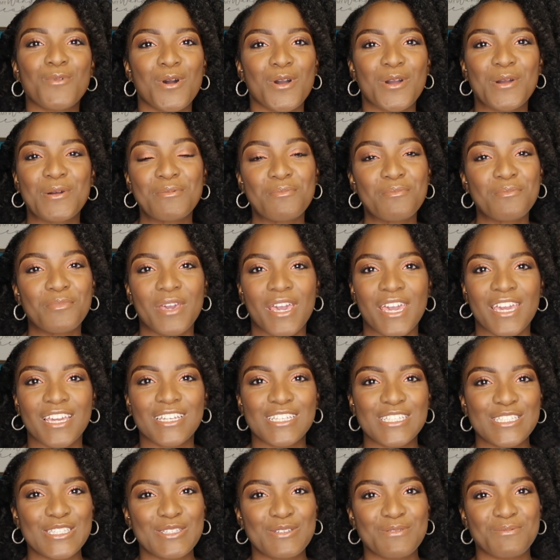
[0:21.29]
welcome
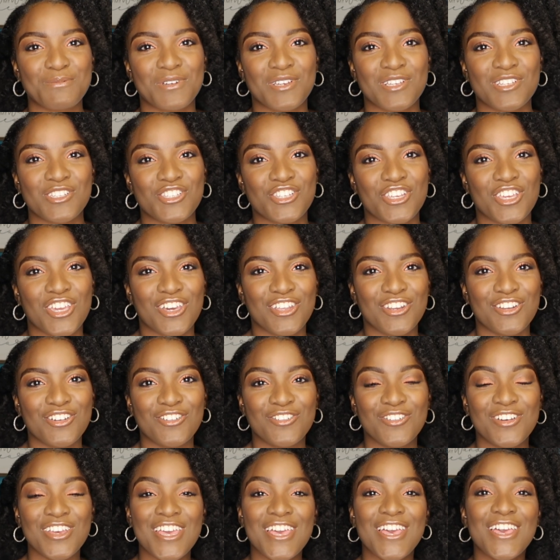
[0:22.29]
back to my
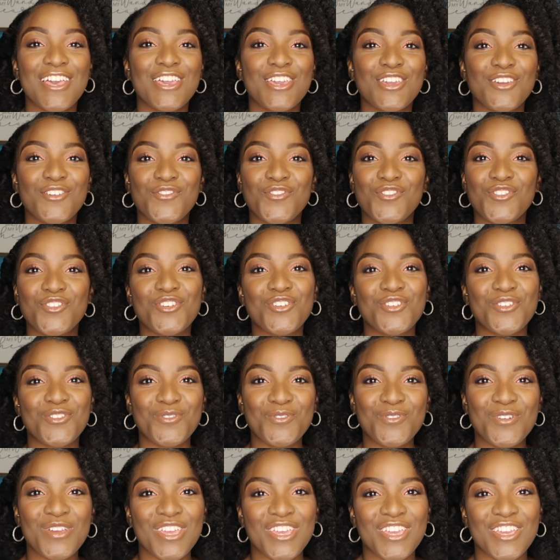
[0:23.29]
channel. If you're
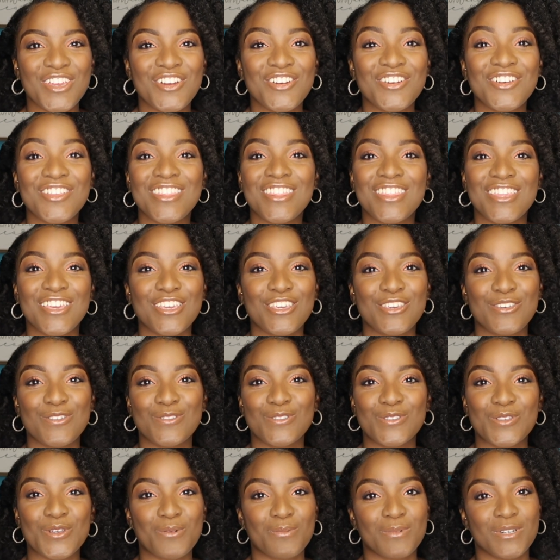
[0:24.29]
new here, thank you
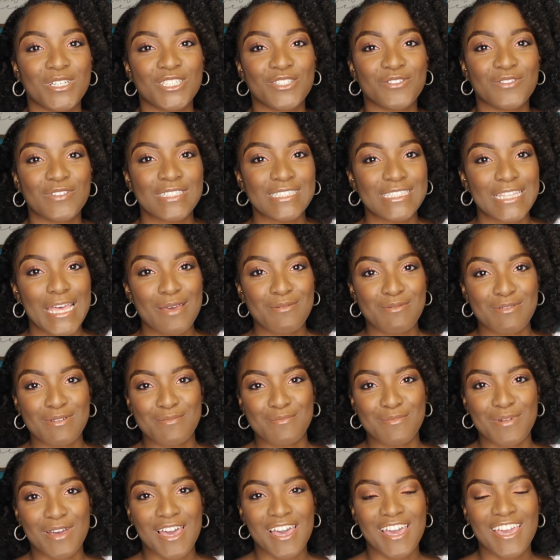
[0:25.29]
so much for
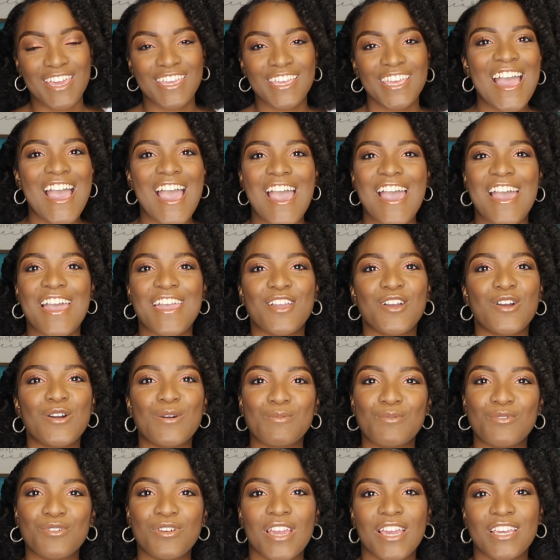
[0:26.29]
stopping by. I
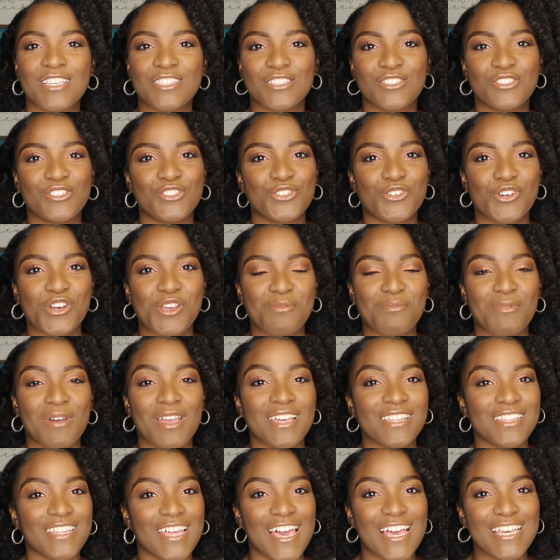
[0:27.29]
hope you guys enjoyed
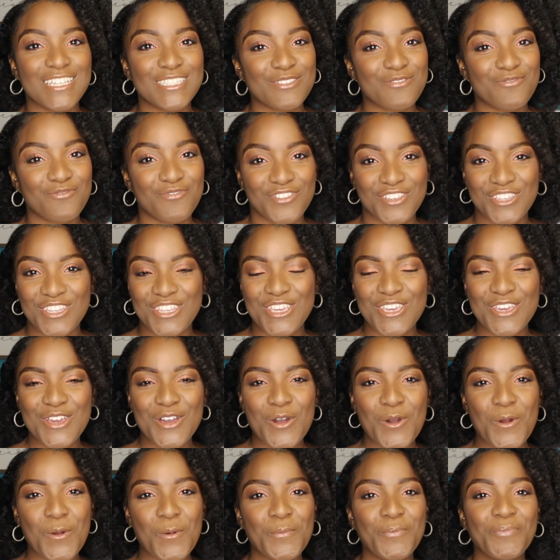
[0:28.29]
my last
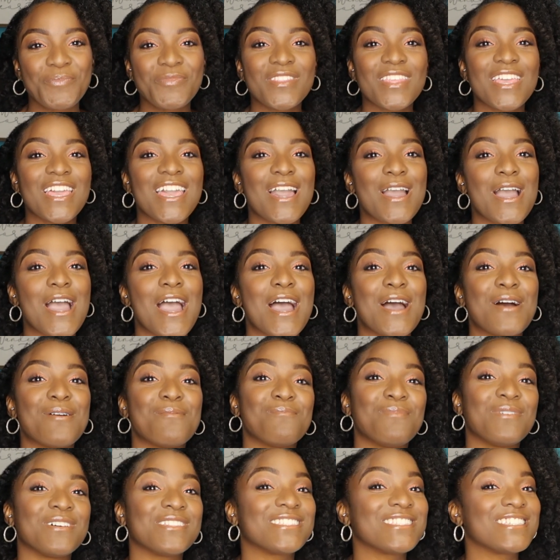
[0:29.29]
video.
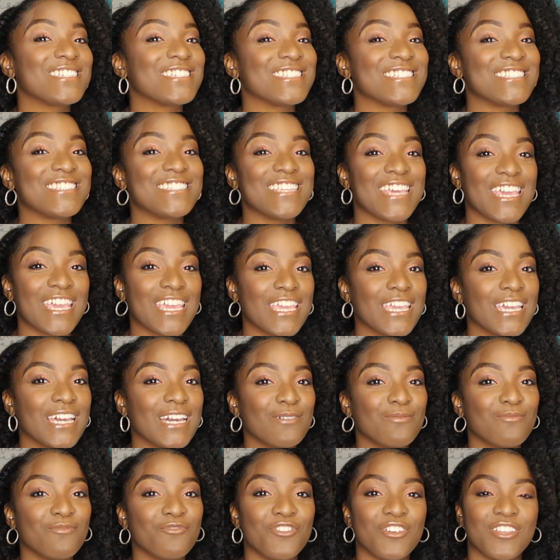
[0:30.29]
But today
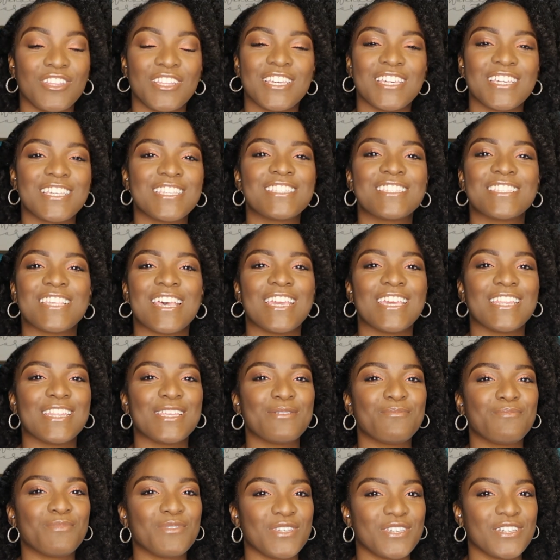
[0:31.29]
I'm really
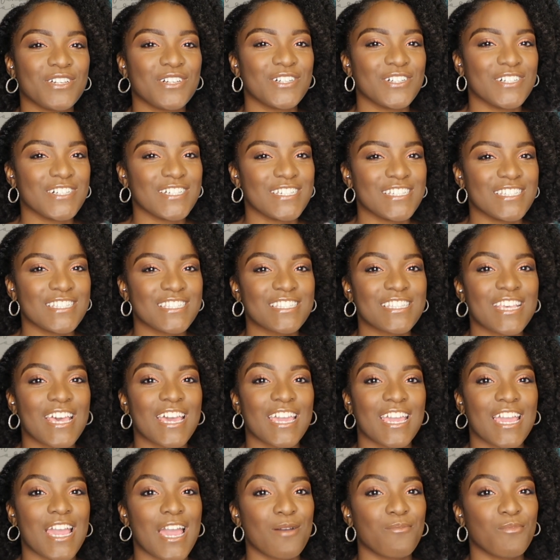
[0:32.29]
excited because
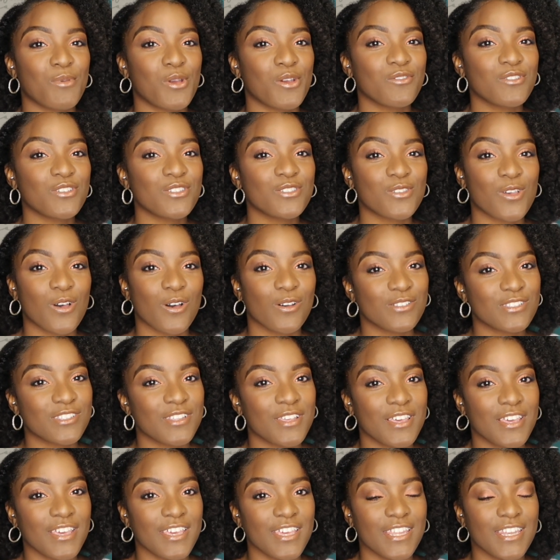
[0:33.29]
I got my results
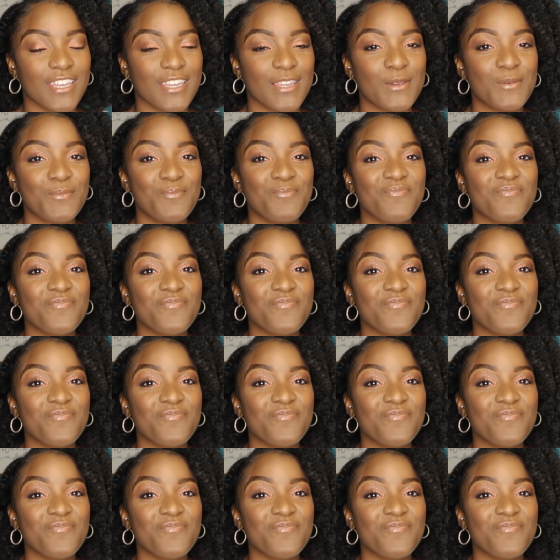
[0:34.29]
in,